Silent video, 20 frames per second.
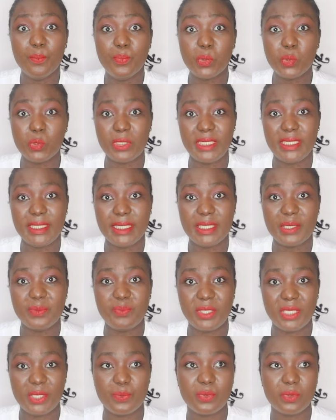
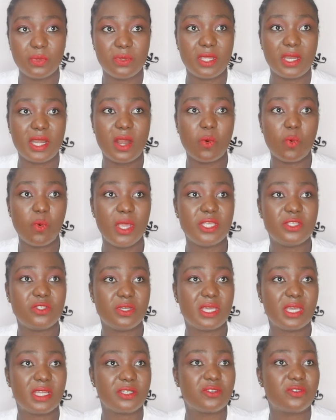bullying people. There are ways
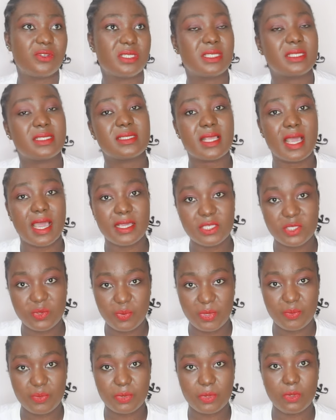you can criticize
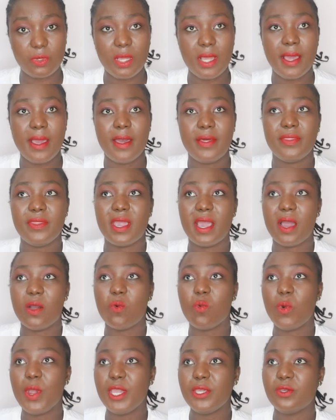people. There
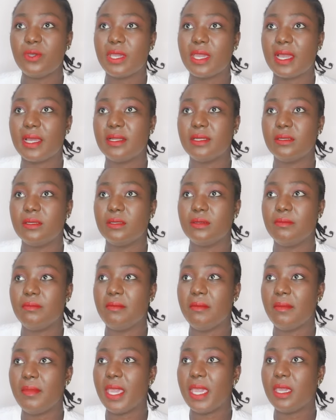are ways
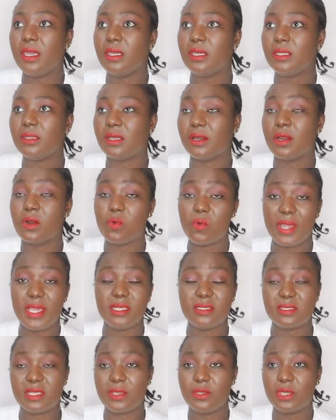
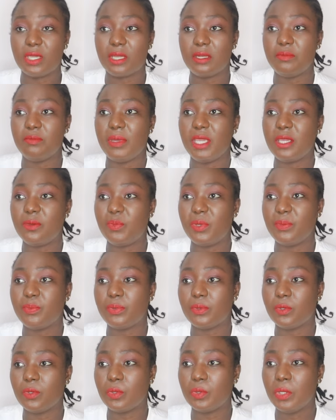that you can make
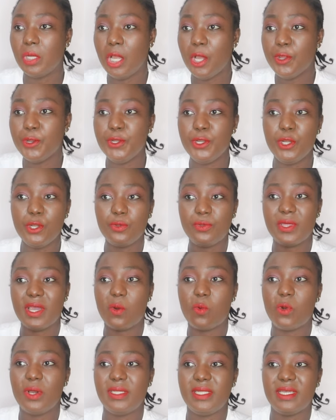people know
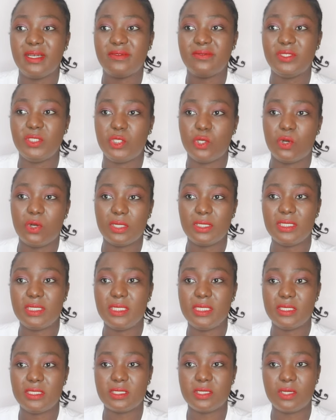that what they have done
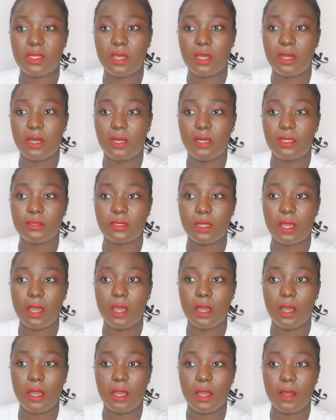is
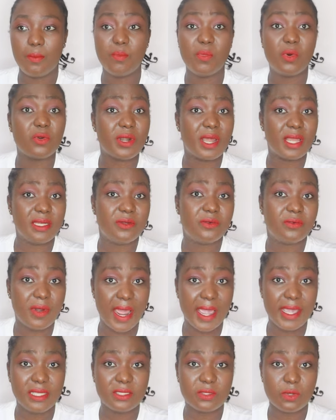not morally
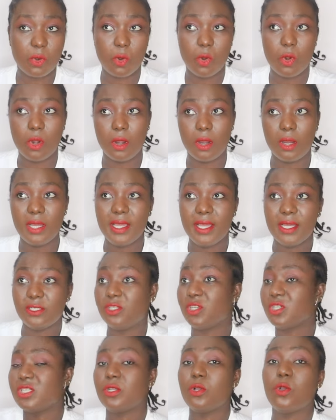right, or
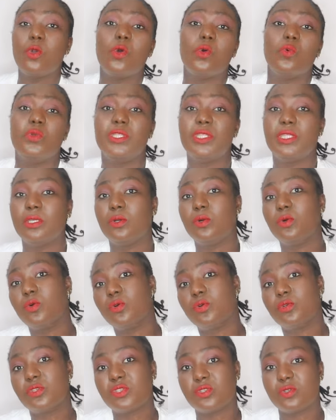doesn't go with the
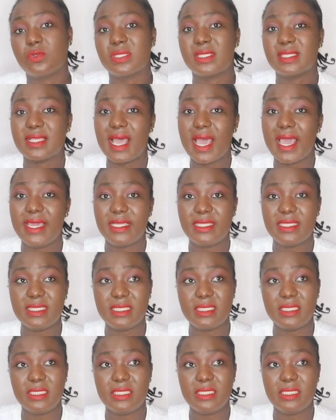old
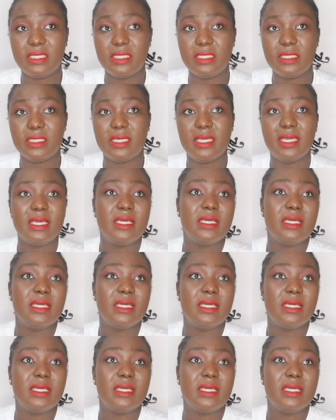society